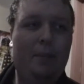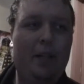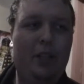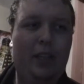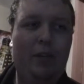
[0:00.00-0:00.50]

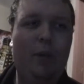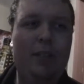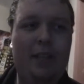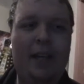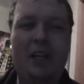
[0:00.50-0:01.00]
Especially
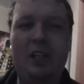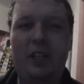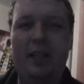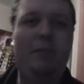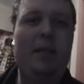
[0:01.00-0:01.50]
once he
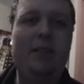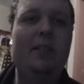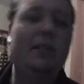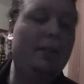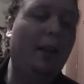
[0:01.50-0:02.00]
actually
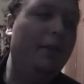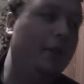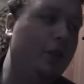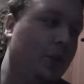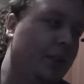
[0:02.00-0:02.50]
meets his
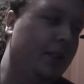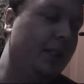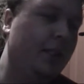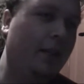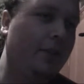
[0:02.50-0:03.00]
love
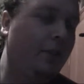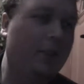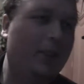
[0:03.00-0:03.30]
interest and stuff,